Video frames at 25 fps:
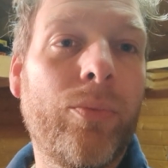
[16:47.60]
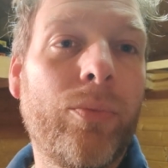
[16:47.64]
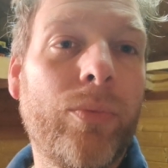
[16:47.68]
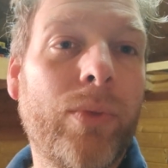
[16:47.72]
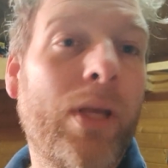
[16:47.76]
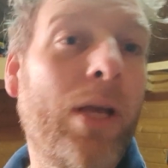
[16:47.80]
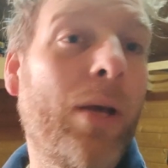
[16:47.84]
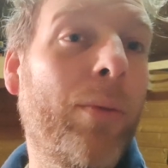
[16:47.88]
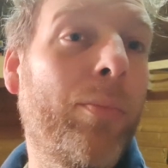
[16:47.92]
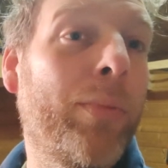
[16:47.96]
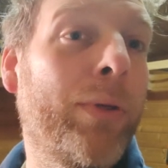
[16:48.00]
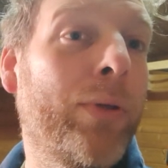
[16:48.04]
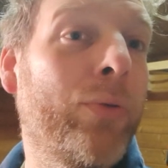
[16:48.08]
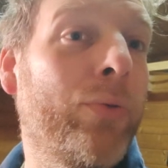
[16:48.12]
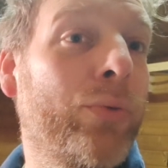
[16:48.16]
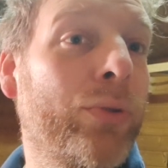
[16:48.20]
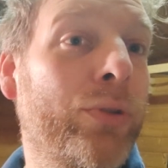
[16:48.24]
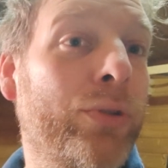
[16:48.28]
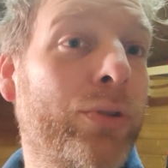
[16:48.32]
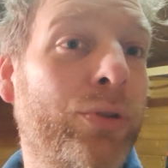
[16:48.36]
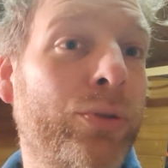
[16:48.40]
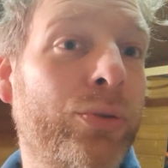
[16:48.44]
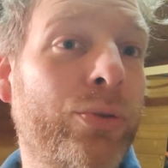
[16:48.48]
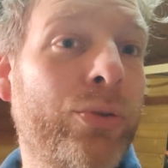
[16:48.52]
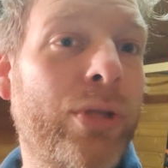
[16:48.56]
yeah, been
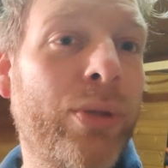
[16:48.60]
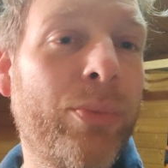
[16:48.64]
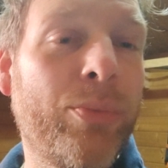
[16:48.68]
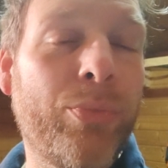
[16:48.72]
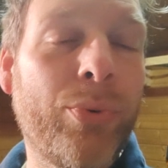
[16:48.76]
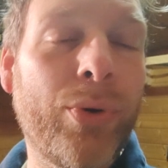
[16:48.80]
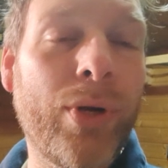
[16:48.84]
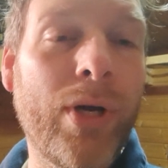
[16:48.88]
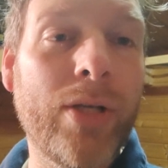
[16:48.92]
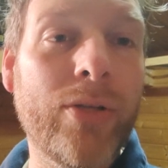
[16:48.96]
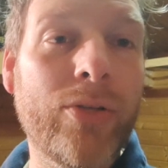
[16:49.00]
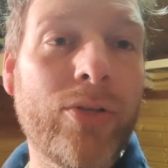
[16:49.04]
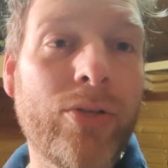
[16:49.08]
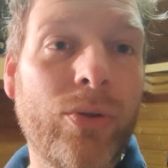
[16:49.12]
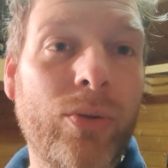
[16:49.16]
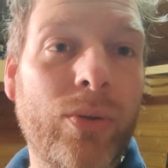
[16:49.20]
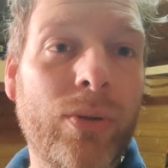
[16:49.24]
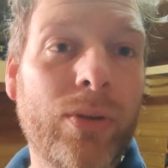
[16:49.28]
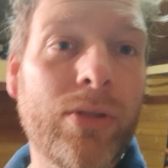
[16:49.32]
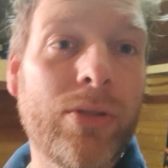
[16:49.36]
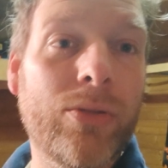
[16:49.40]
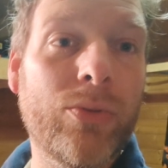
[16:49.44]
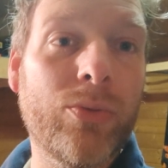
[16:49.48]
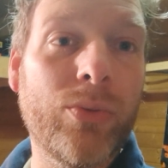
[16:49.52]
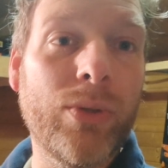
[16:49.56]
reduced in price, so
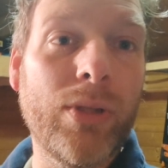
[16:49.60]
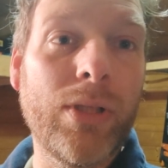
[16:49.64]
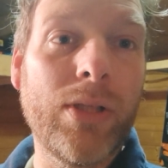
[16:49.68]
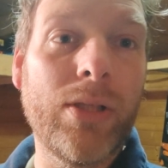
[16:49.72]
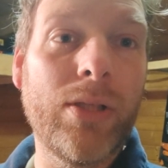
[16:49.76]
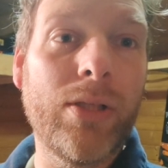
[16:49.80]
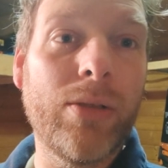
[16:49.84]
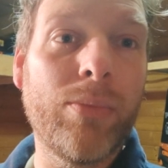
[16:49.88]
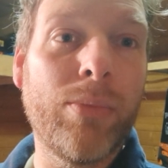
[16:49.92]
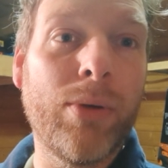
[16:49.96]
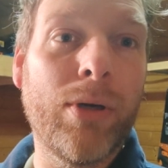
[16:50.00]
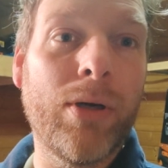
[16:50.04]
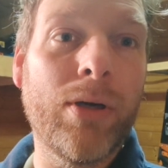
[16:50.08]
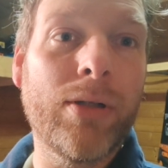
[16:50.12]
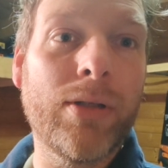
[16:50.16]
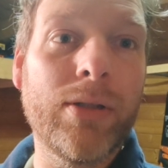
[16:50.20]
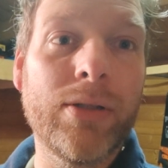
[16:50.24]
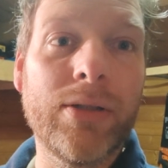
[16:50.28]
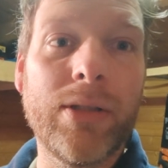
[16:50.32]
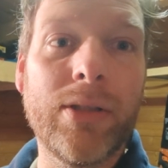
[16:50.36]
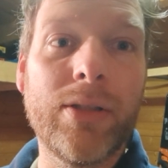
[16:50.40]
it's really a bargain